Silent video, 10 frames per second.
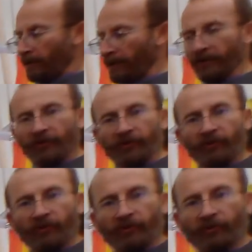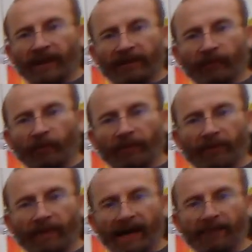this strand of rope on the
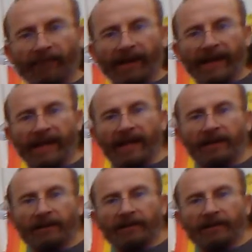bottom of my hand,